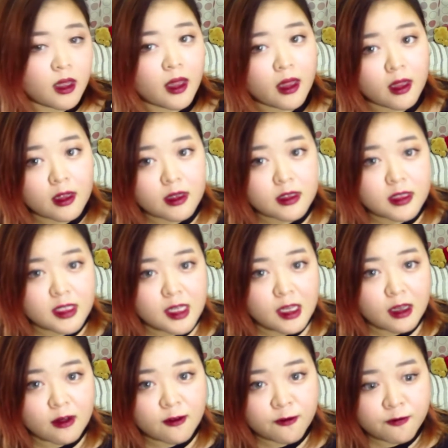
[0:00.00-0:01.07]
And
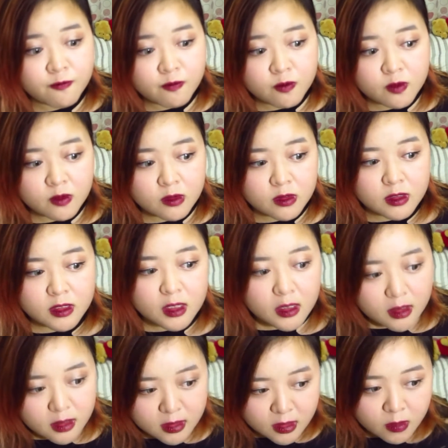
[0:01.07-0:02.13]
I've
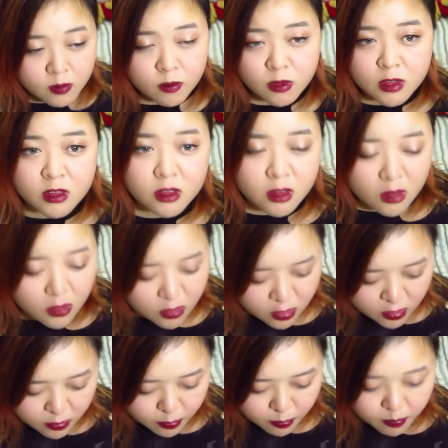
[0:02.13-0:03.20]
done some
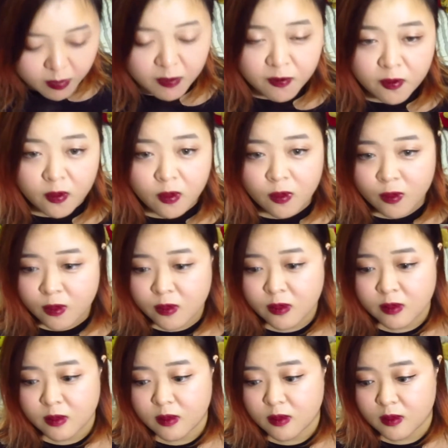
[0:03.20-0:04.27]
research before
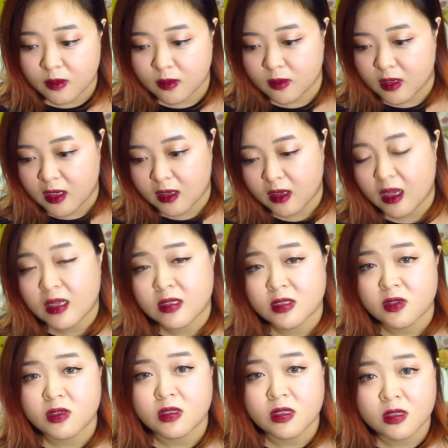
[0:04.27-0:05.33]

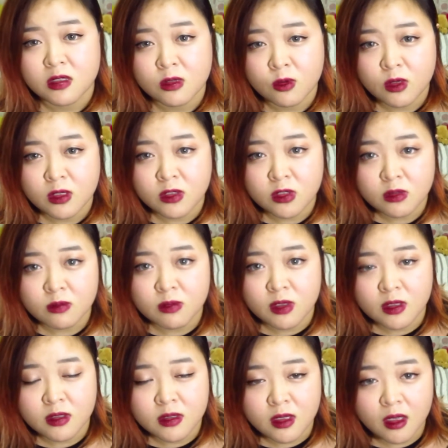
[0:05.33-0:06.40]
answering this question
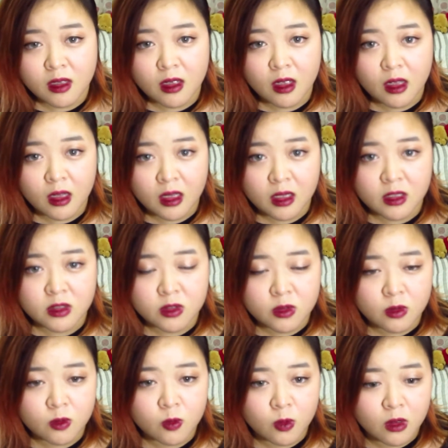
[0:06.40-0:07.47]
because I
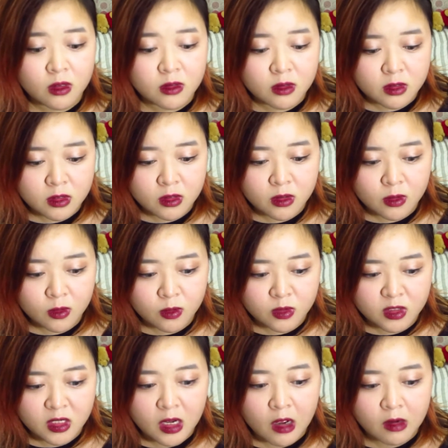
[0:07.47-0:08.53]
don't want to
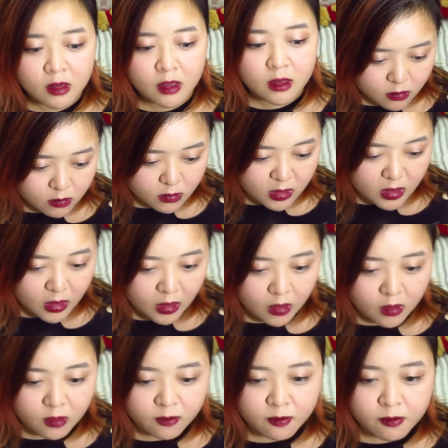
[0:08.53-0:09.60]
talk
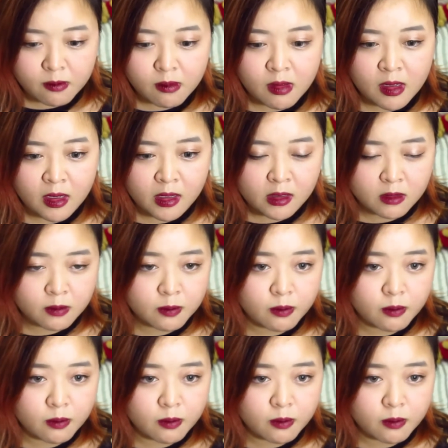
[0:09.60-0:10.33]
out of my